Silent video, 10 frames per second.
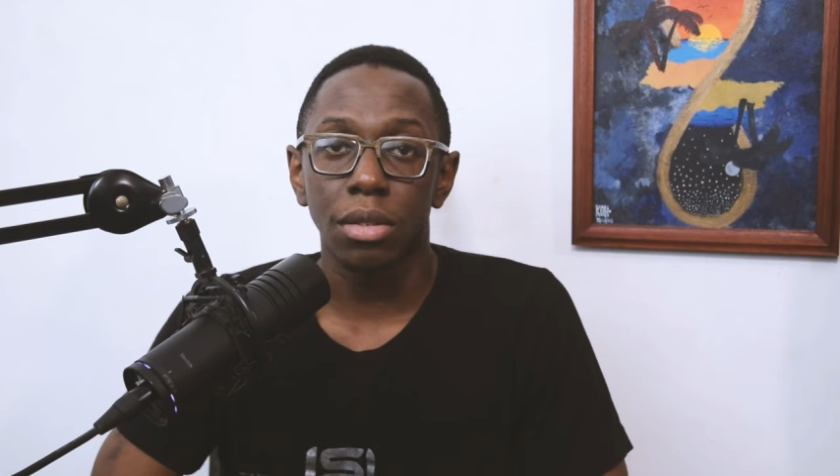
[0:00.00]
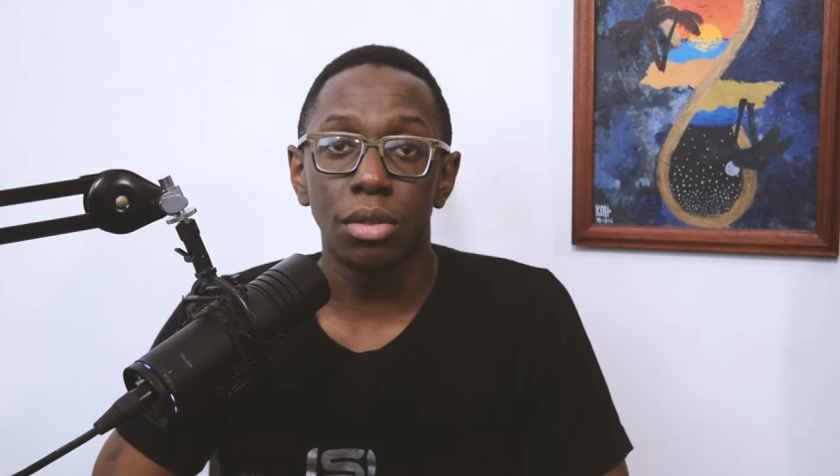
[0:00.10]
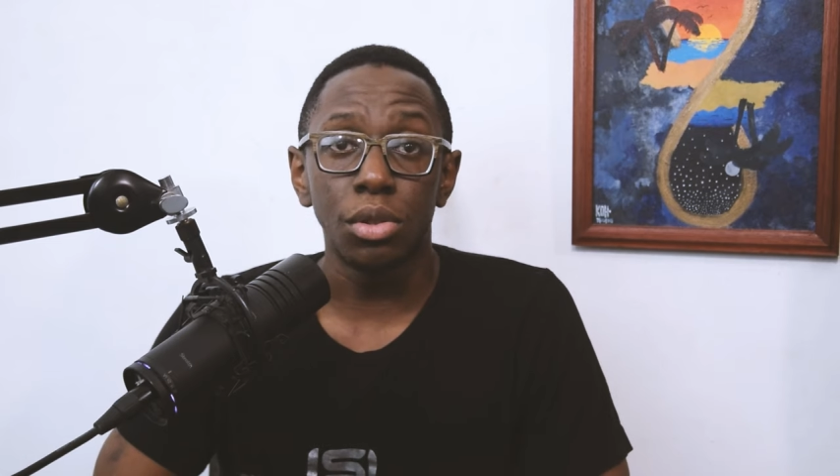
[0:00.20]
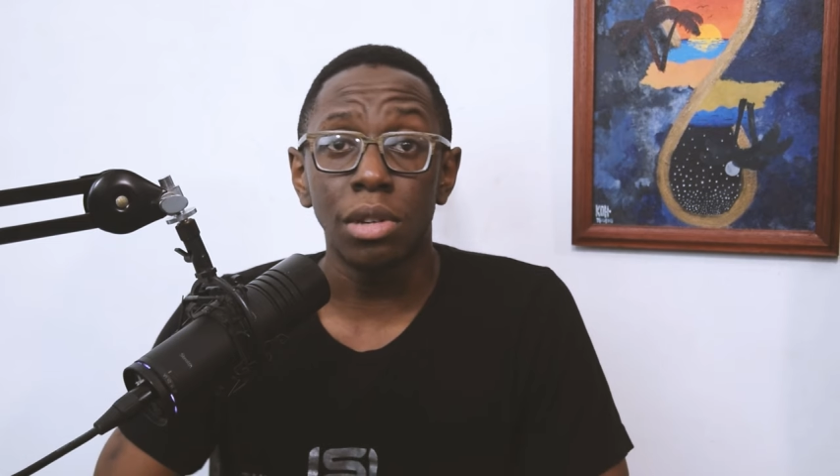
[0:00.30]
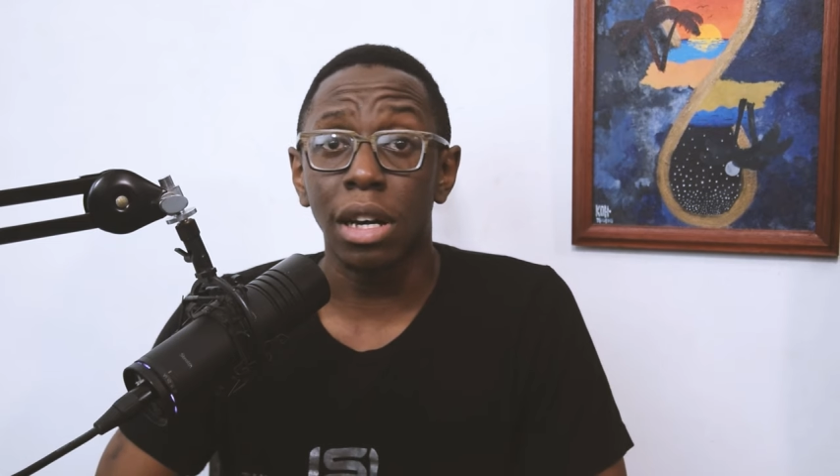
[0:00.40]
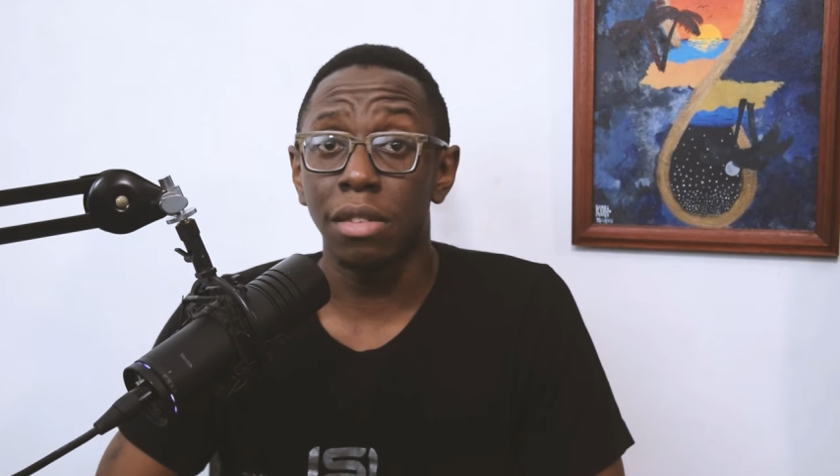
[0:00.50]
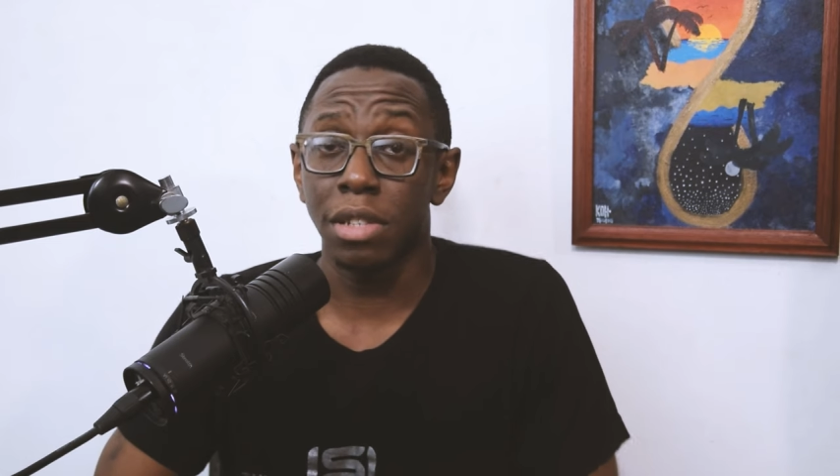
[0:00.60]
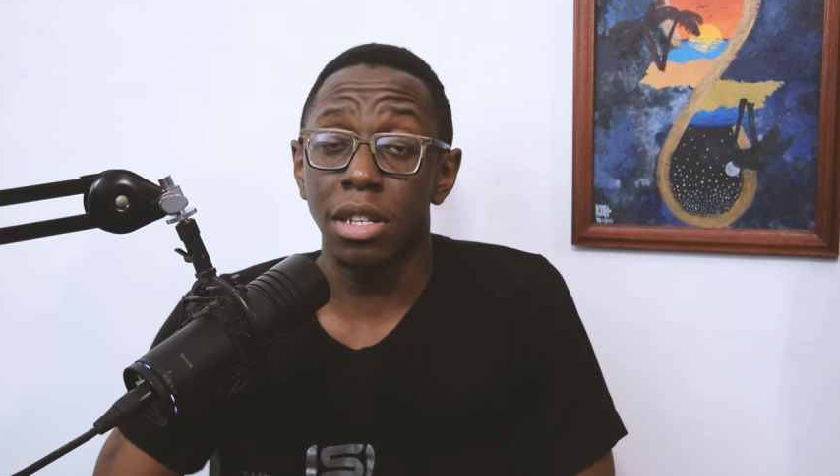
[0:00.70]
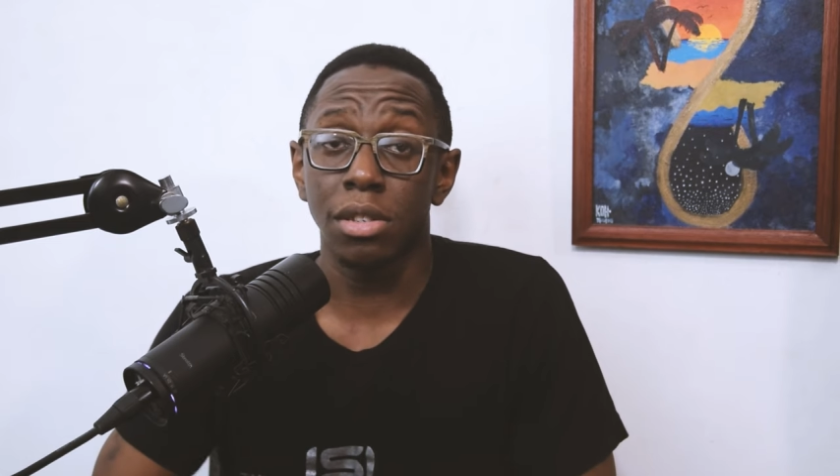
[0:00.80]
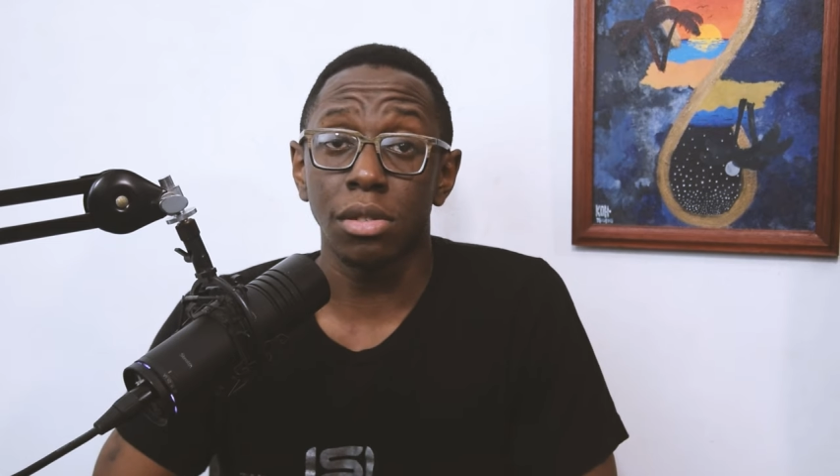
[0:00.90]
Do you have
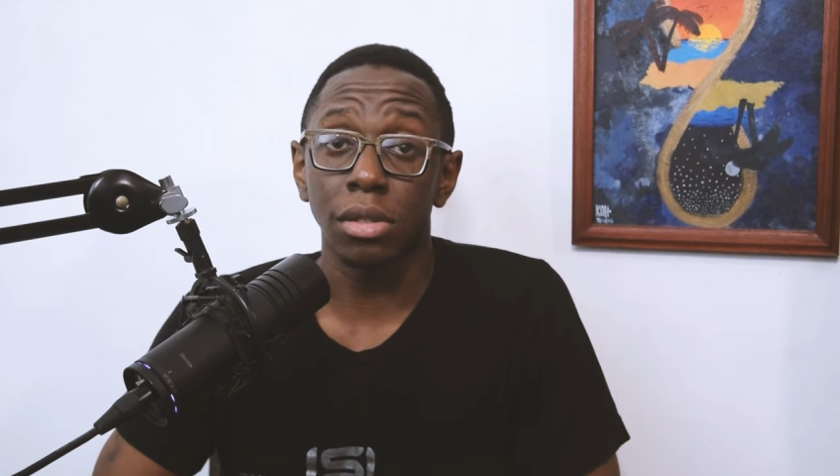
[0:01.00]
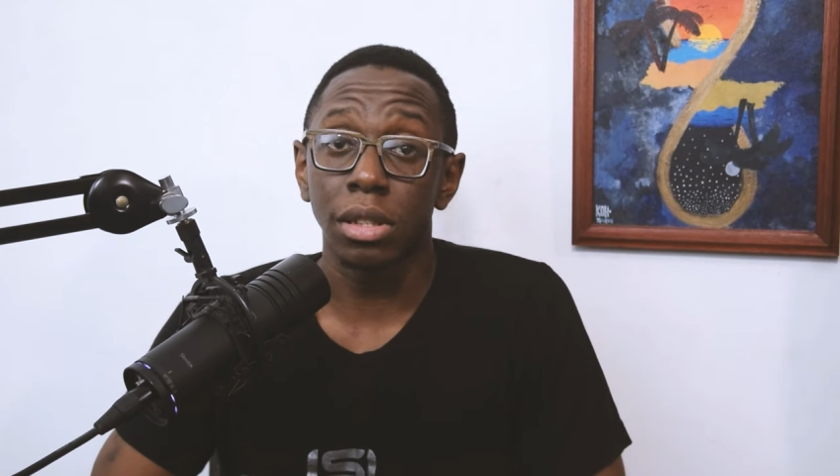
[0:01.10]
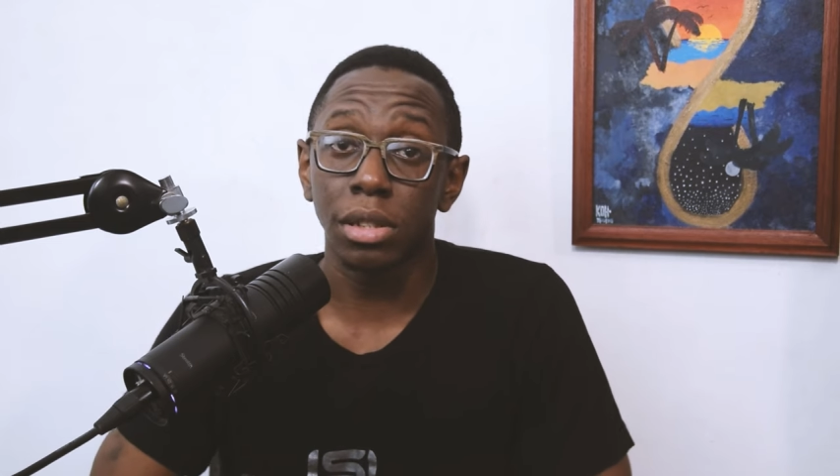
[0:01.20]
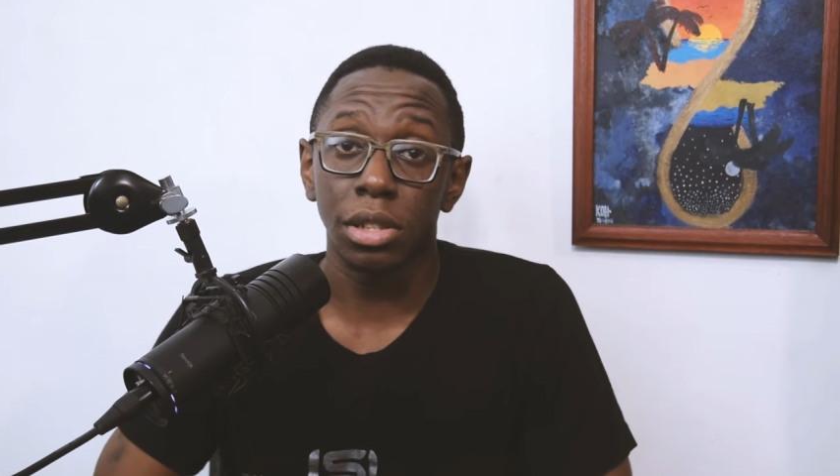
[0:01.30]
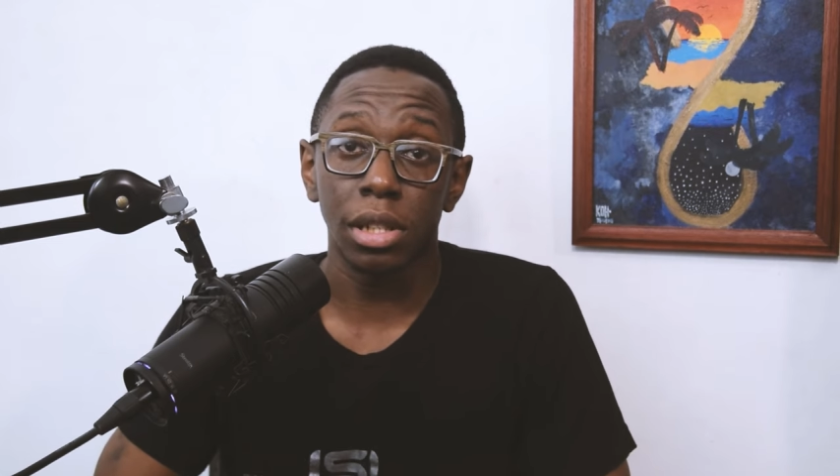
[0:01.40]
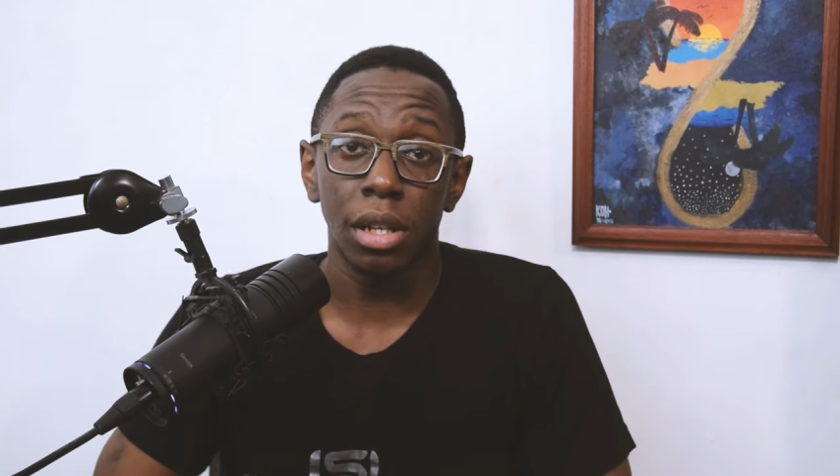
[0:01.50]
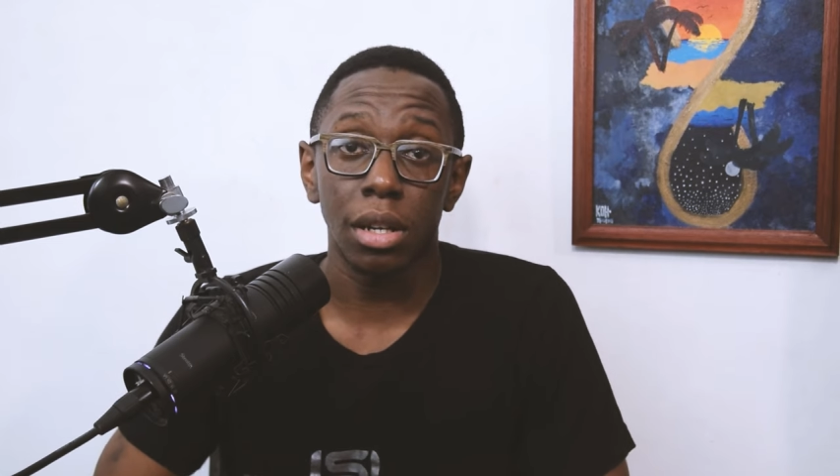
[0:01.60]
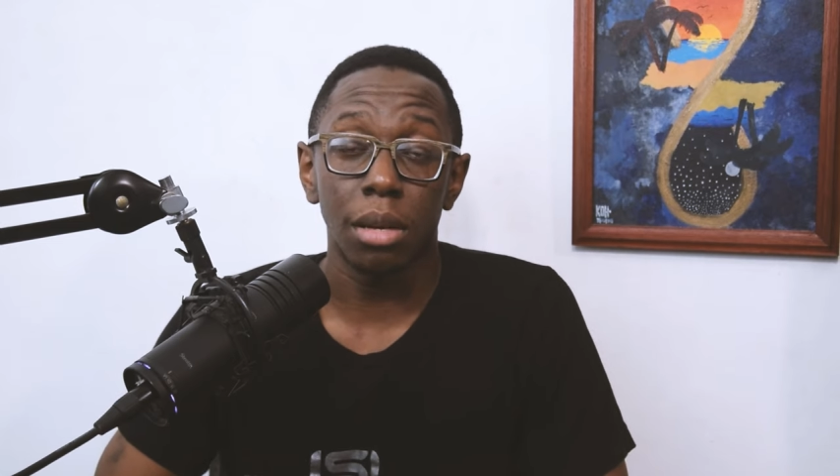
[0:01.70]
any stories to share